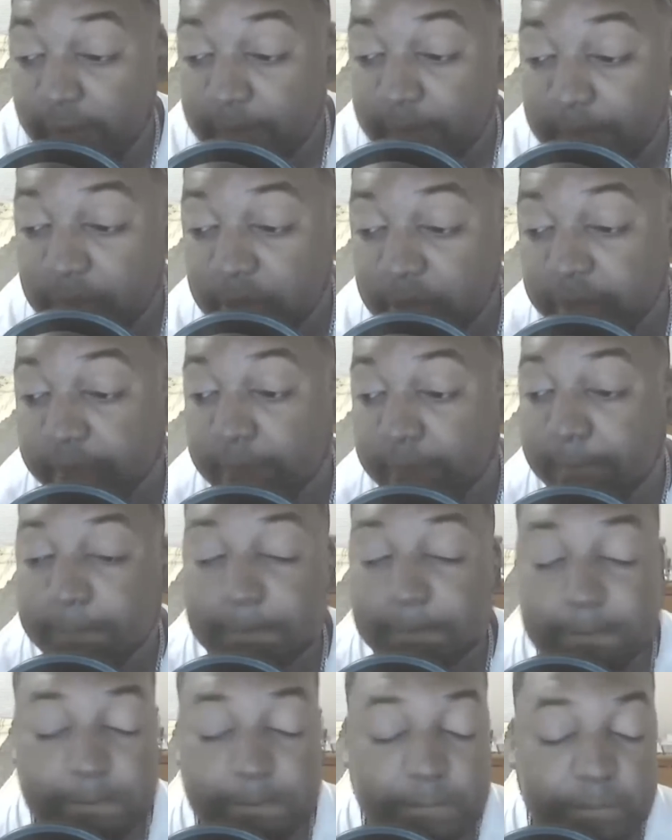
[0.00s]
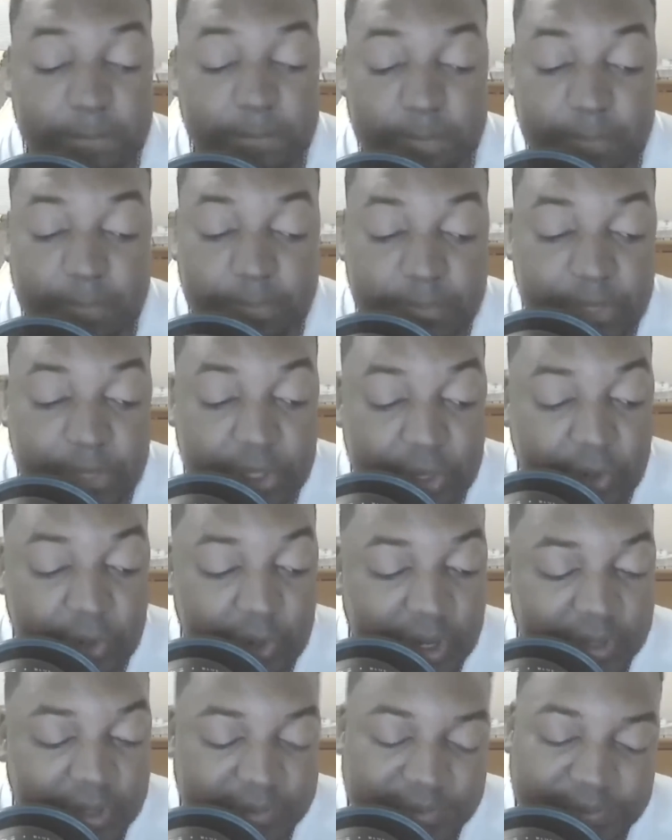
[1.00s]
But and
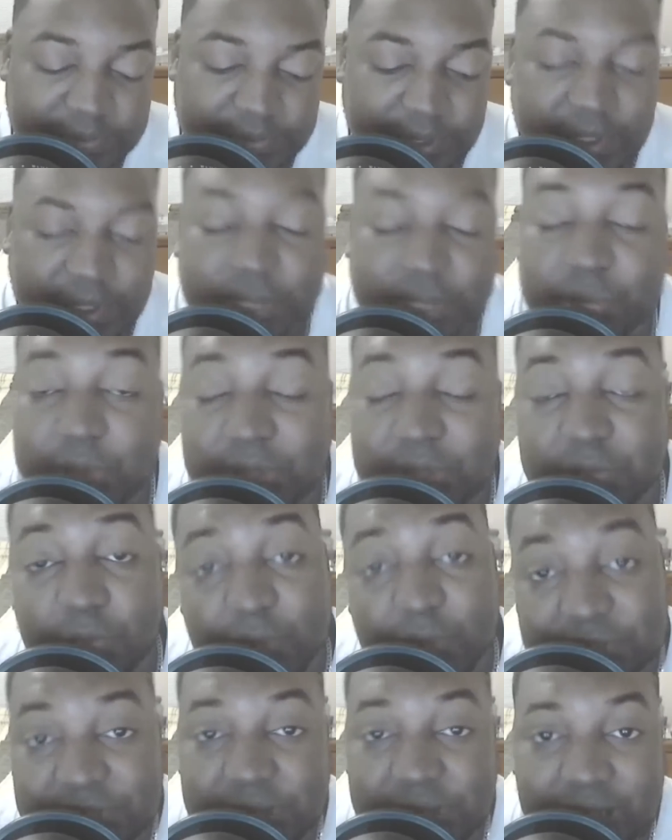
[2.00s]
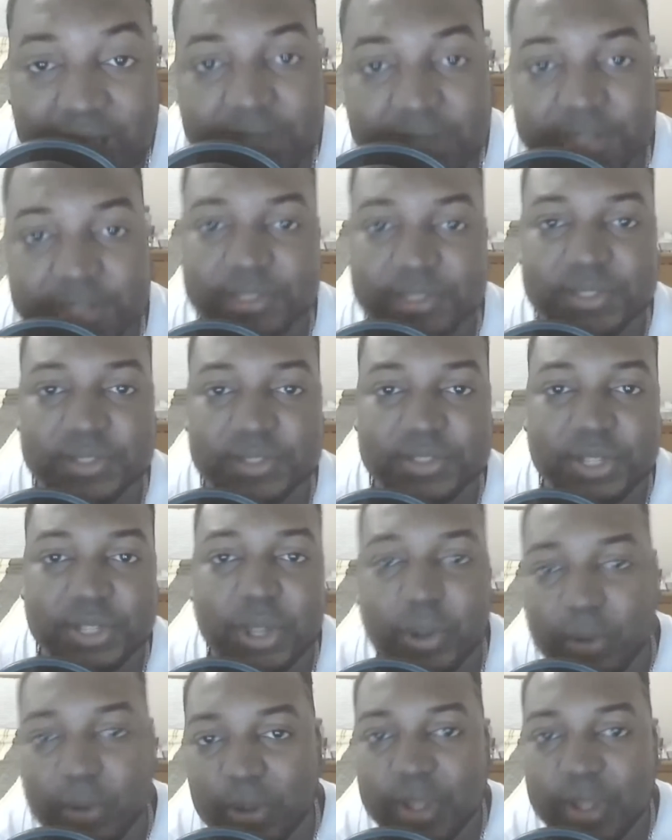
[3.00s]
then you got the ones in the islands. So